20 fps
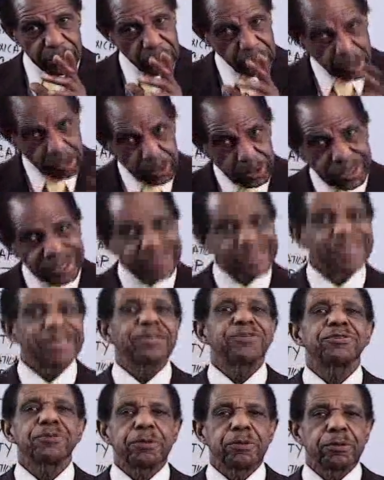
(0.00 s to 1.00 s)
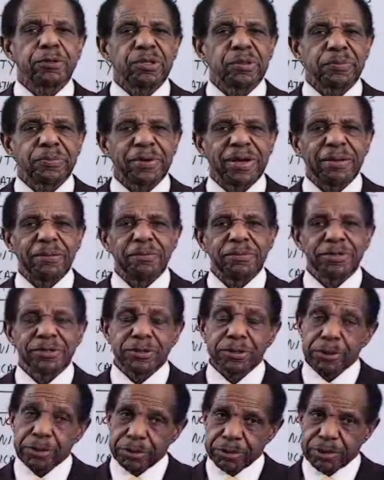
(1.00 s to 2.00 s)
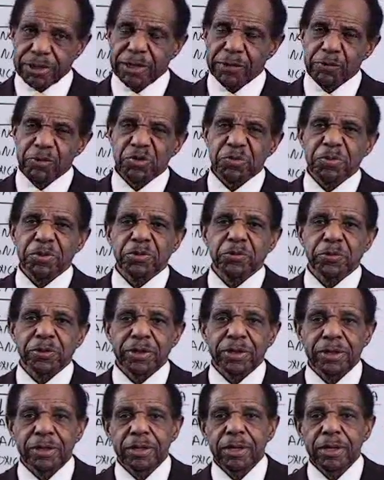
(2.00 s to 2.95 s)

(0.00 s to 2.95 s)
early things you do in the problem is to distinguish between